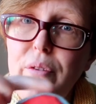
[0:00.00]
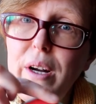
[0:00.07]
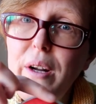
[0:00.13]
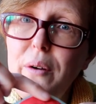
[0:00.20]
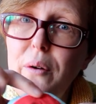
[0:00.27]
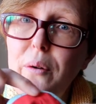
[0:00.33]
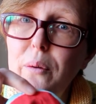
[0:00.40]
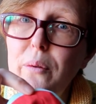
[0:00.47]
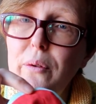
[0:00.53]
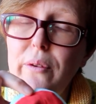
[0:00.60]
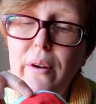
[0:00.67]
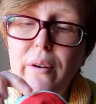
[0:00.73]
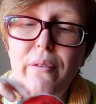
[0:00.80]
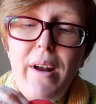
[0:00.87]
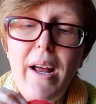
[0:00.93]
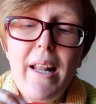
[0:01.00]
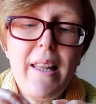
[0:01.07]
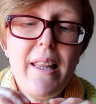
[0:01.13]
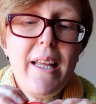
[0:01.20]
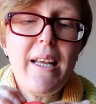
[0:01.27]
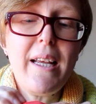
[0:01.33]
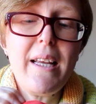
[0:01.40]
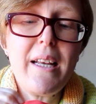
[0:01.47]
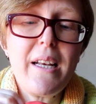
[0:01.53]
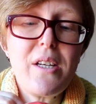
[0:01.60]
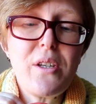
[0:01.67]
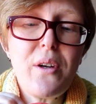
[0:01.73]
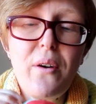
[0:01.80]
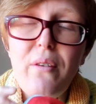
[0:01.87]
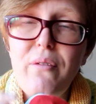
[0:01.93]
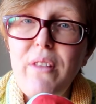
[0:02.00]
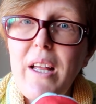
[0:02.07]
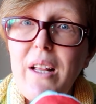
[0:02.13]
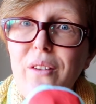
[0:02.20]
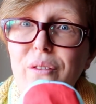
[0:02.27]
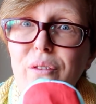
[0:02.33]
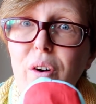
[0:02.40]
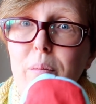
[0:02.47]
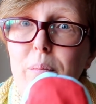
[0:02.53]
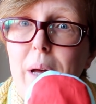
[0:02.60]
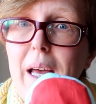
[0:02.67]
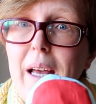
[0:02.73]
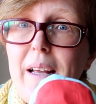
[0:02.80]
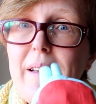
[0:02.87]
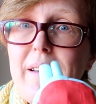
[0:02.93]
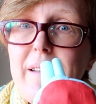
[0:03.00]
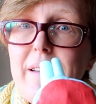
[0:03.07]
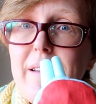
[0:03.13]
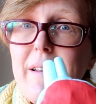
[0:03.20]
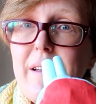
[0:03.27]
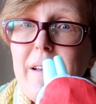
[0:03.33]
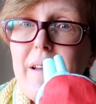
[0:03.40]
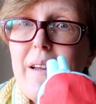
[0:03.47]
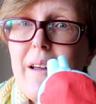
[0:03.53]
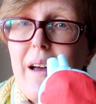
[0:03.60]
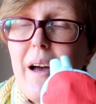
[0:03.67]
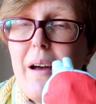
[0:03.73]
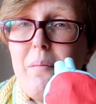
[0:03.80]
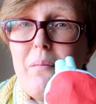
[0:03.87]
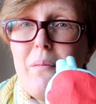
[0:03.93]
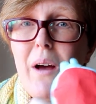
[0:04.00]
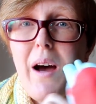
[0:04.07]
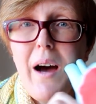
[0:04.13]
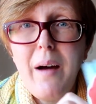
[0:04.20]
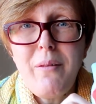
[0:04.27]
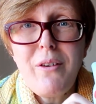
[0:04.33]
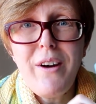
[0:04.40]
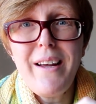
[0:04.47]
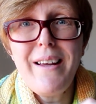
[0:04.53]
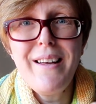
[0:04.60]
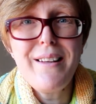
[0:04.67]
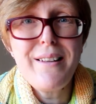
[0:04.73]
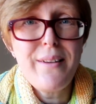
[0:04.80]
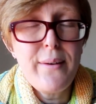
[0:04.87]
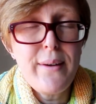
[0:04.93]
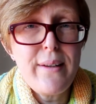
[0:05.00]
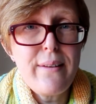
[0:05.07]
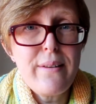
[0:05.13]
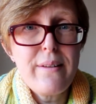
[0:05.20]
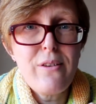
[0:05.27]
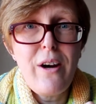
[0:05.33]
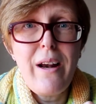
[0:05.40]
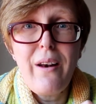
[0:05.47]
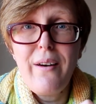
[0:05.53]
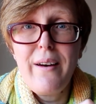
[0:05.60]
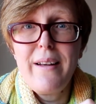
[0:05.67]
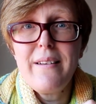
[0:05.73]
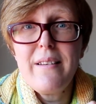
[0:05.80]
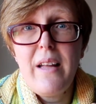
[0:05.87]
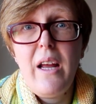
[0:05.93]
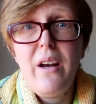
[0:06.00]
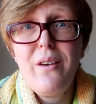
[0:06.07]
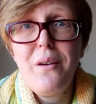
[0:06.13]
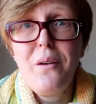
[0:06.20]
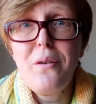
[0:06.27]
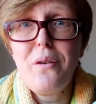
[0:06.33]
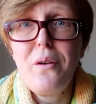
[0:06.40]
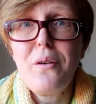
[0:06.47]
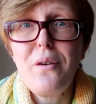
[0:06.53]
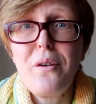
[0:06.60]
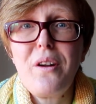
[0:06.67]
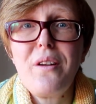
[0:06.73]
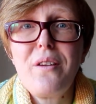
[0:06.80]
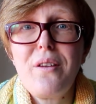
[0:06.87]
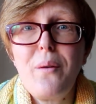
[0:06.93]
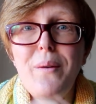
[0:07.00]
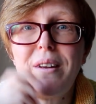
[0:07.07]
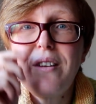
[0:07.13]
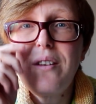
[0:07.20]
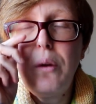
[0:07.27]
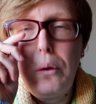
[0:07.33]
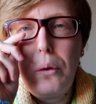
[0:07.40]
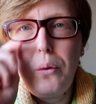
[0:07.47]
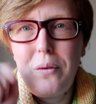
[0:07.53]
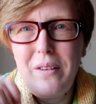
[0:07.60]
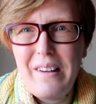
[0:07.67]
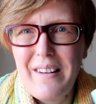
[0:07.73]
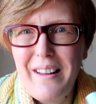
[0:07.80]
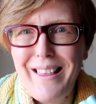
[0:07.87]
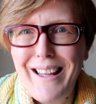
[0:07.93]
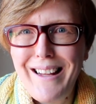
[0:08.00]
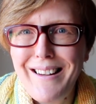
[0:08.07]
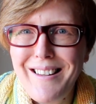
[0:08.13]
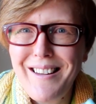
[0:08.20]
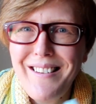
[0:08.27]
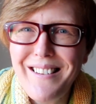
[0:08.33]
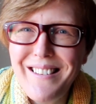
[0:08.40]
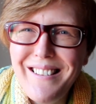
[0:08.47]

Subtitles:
wrinkles around the edge of these foot pads. I'm great at sewing straight lines and not so good at sewing circles into things.